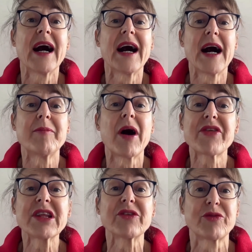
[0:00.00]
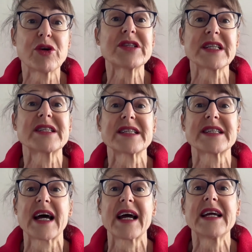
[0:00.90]
I think the first thing to
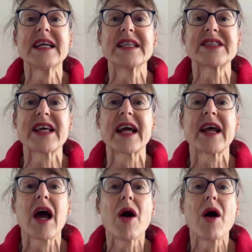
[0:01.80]
say is that